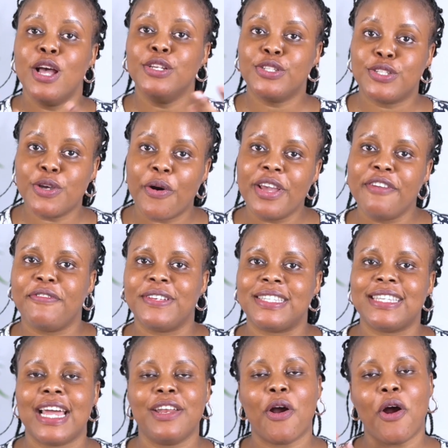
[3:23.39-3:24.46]
So if you
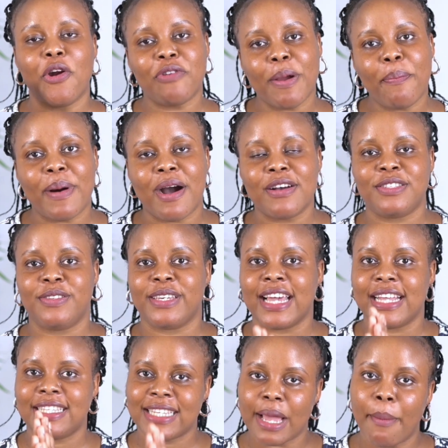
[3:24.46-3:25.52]
send £100, you
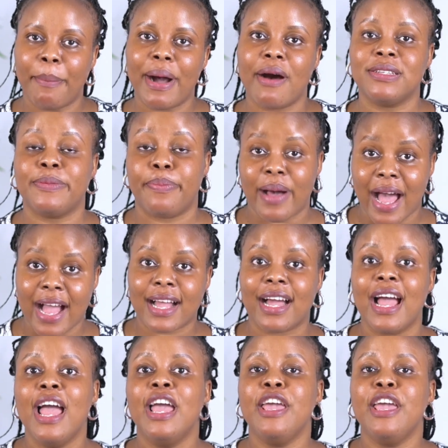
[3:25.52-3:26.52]
get £10 back.